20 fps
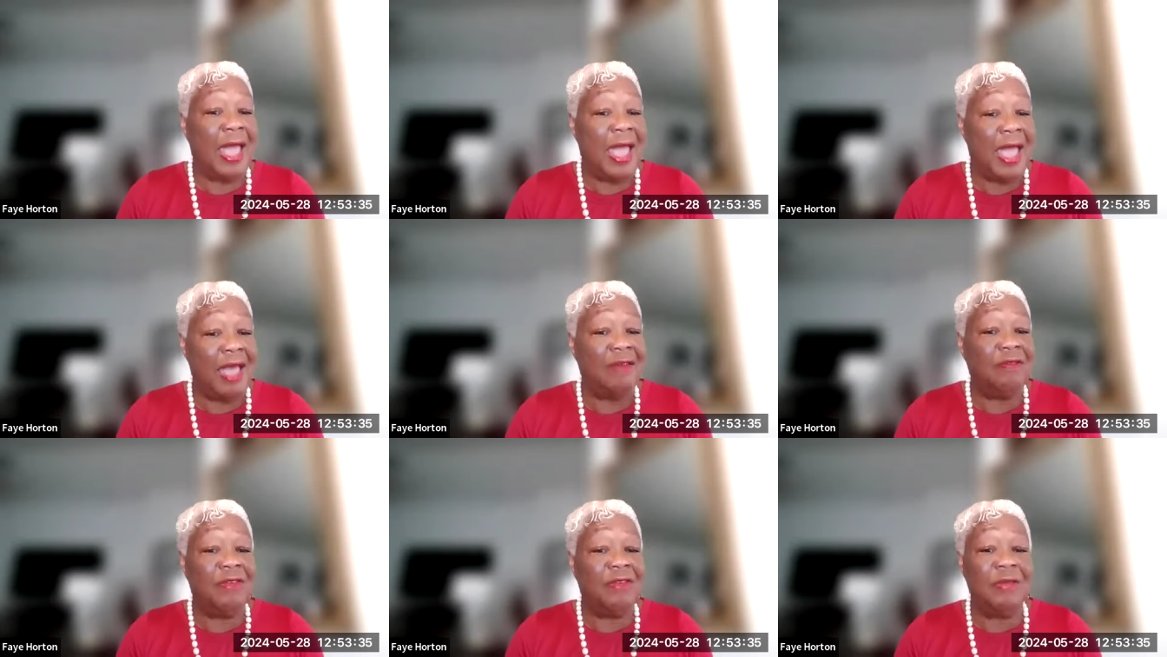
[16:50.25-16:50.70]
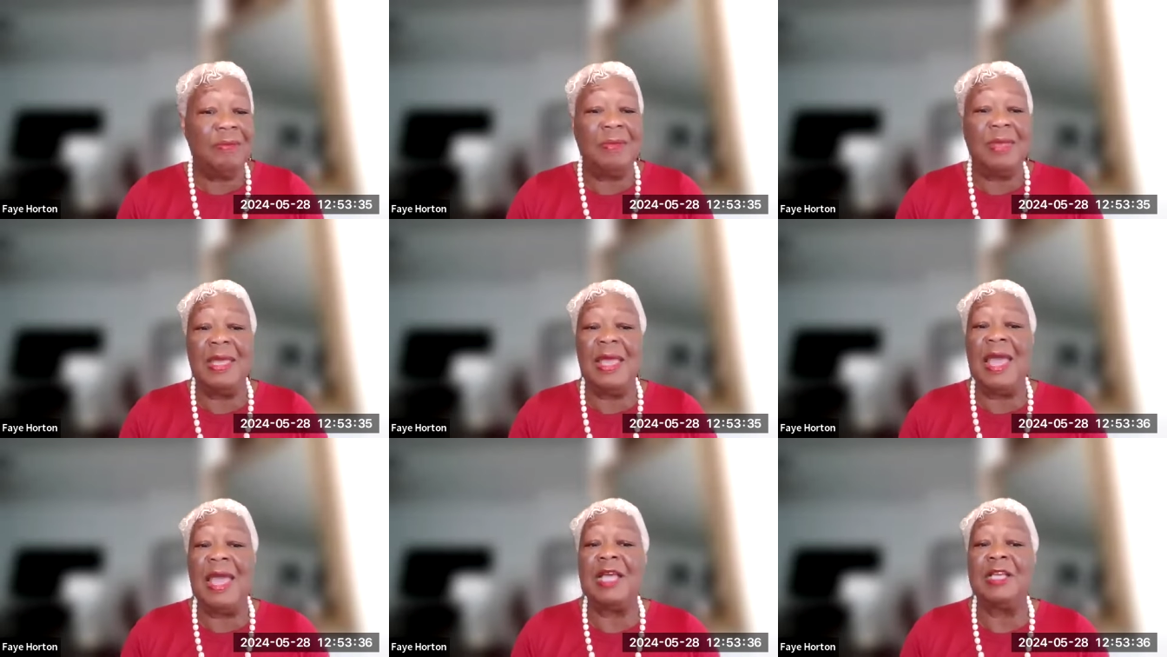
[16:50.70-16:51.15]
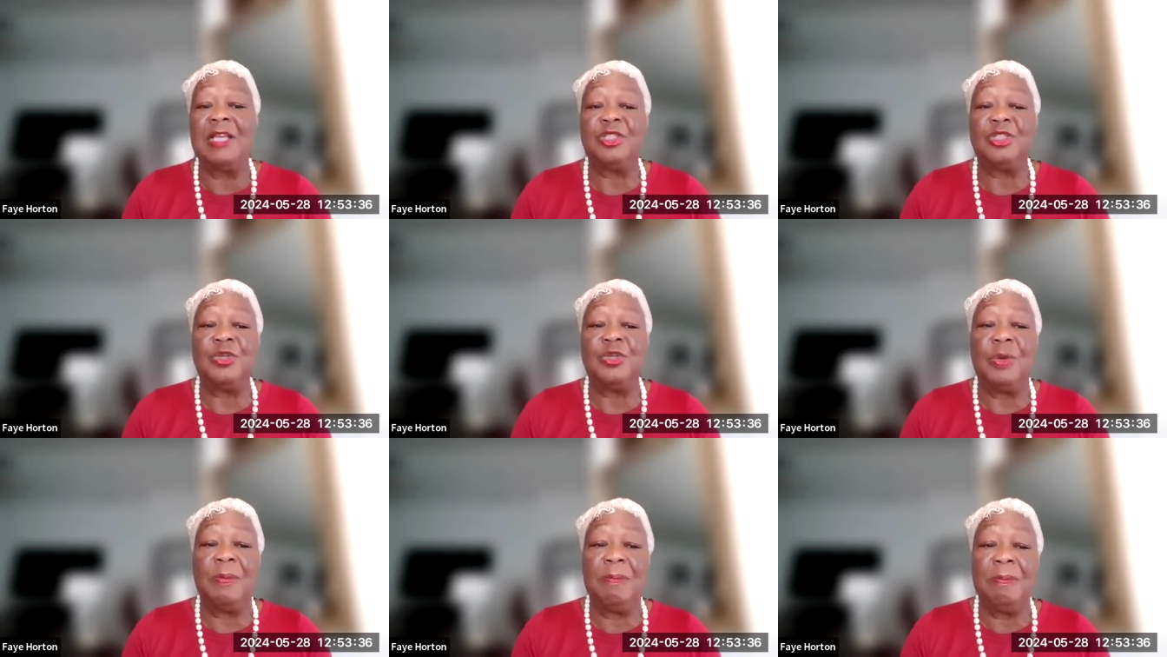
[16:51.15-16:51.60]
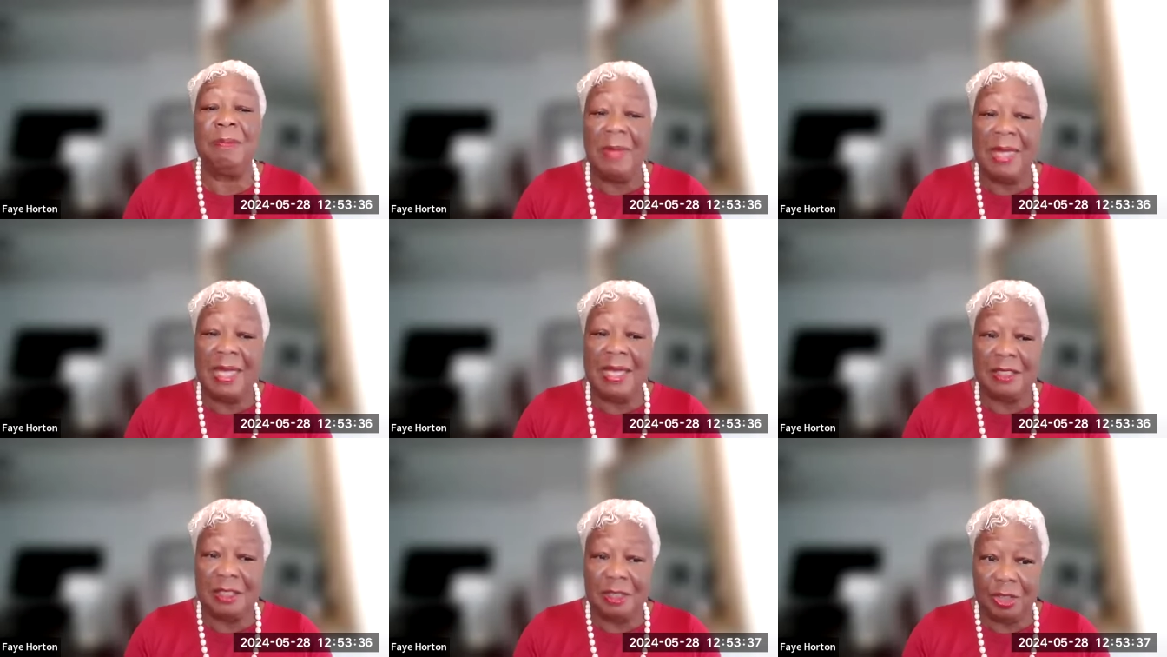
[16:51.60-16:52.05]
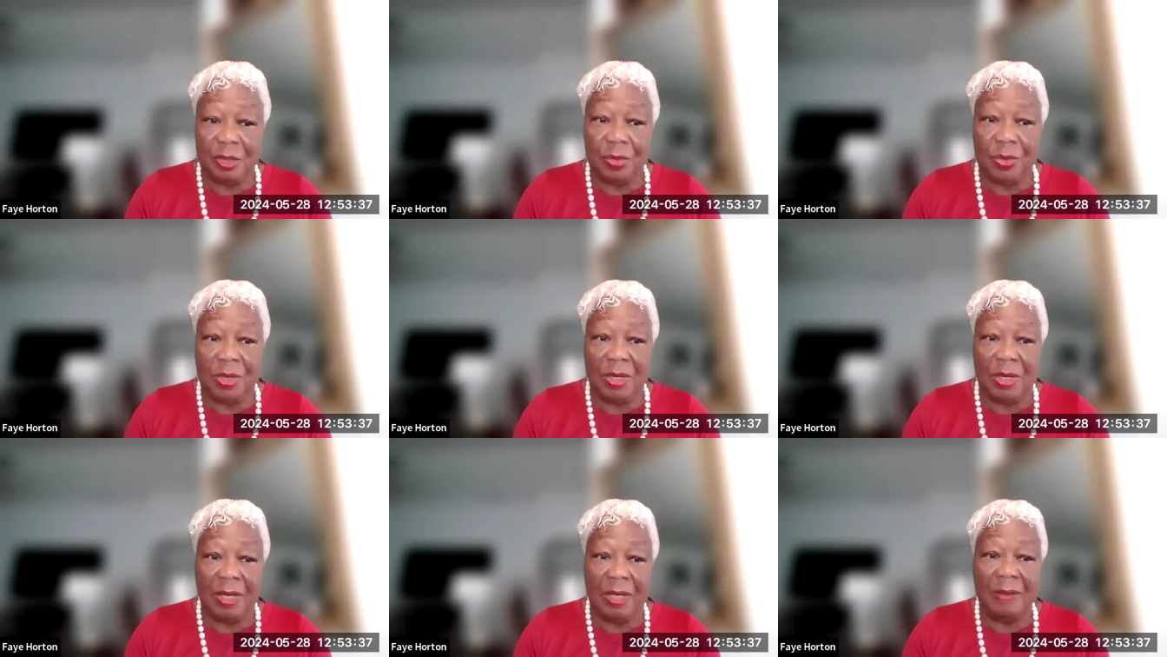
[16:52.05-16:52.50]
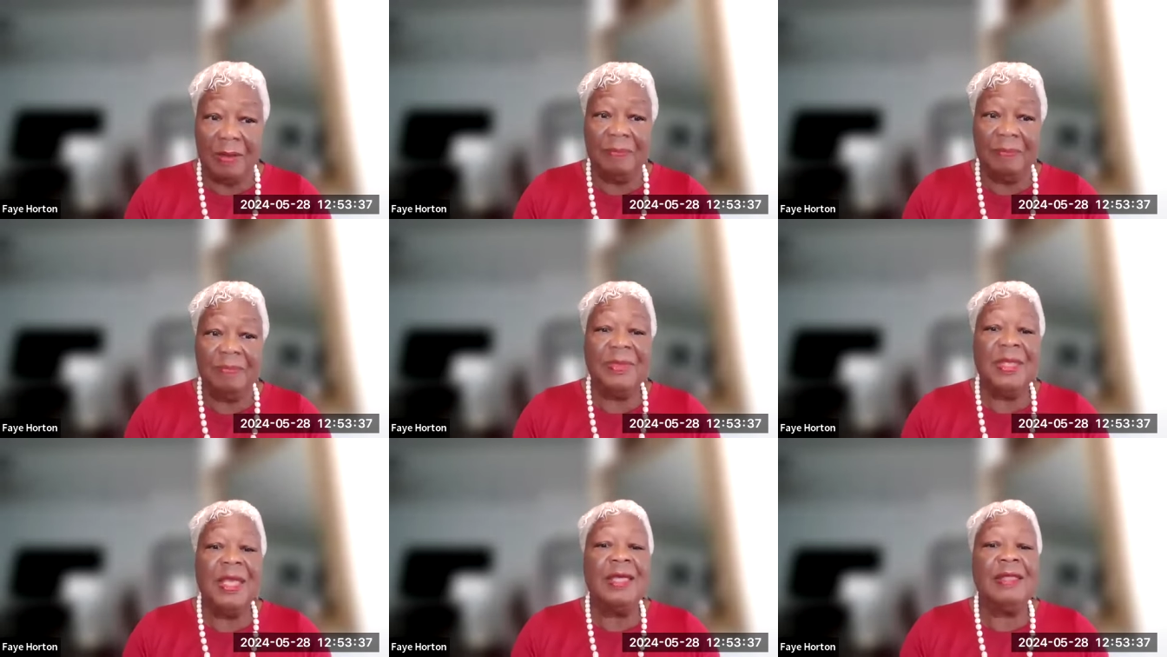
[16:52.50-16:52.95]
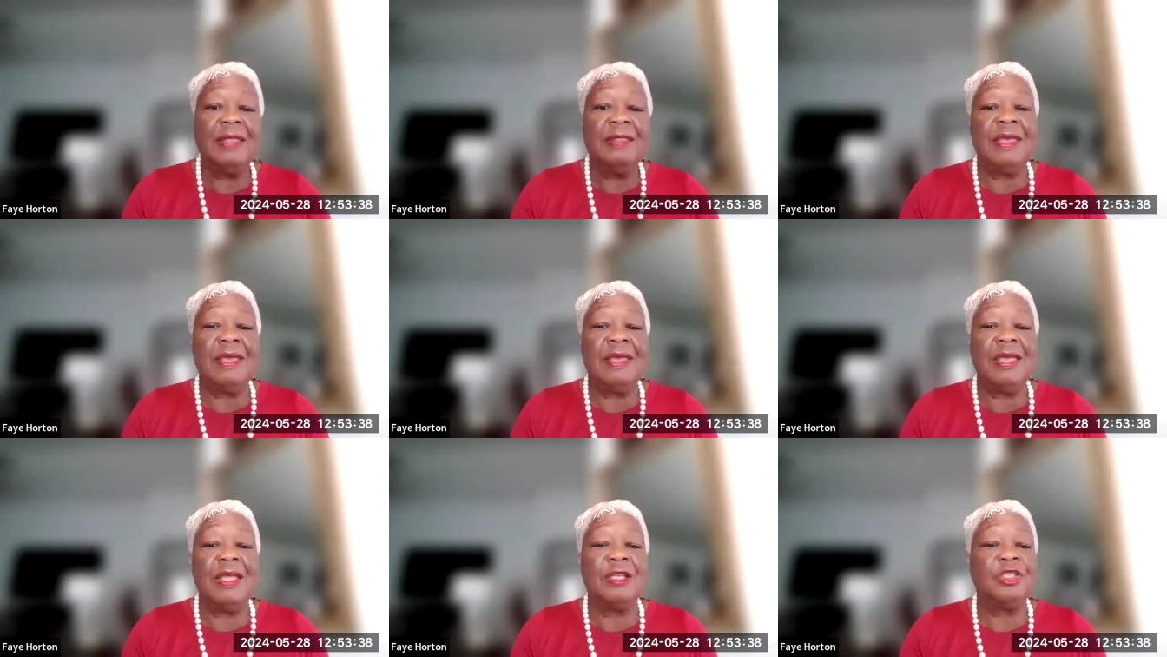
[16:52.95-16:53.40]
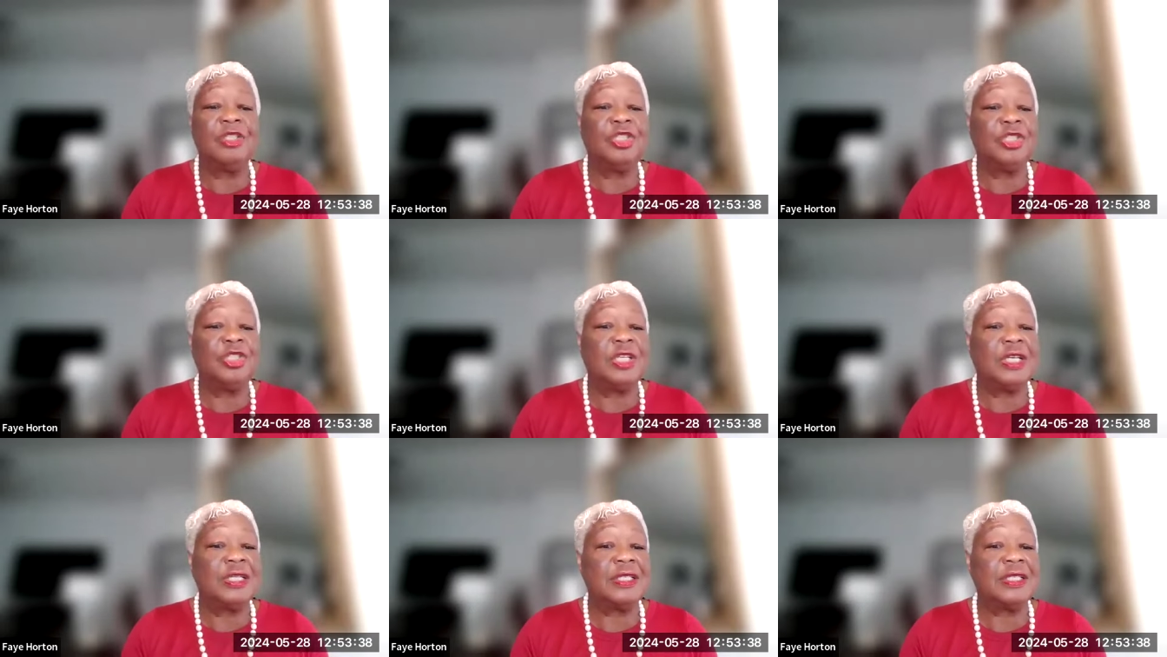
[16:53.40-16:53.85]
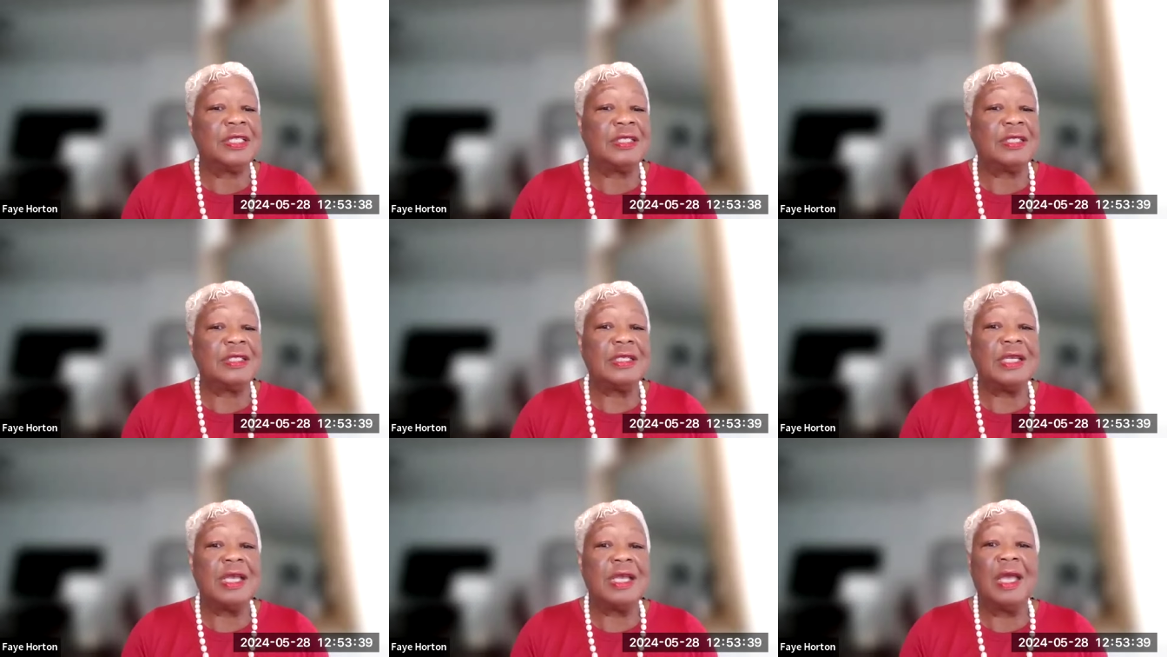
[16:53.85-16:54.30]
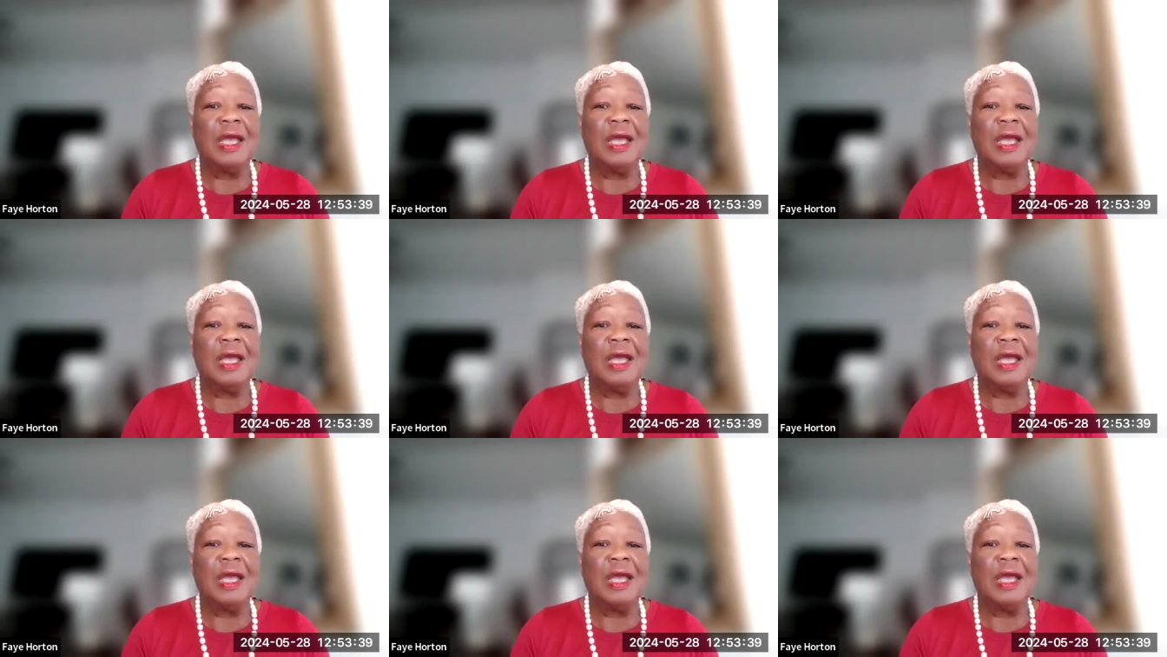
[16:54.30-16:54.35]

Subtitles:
having me as your mentor, then just